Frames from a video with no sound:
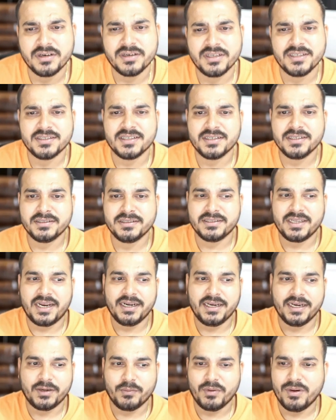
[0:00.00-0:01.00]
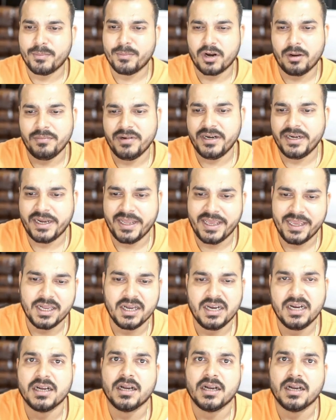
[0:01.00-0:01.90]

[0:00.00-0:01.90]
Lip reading: The reason is that it will probably take